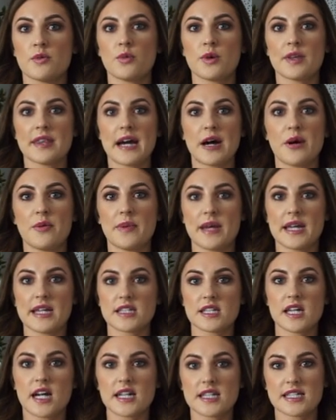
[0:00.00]
without being
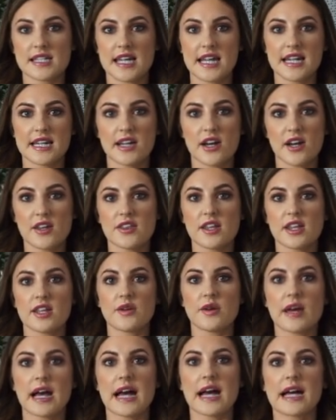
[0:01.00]
tucked in, I think you
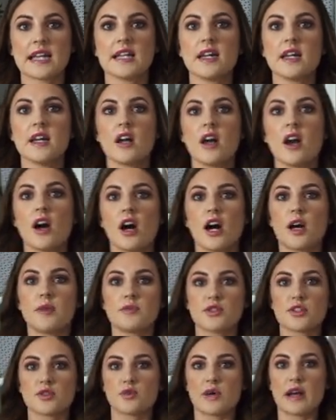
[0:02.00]
can. I'm
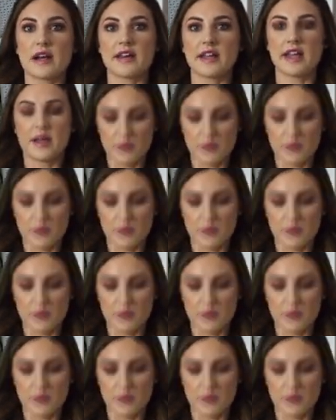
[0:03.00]
just wearing it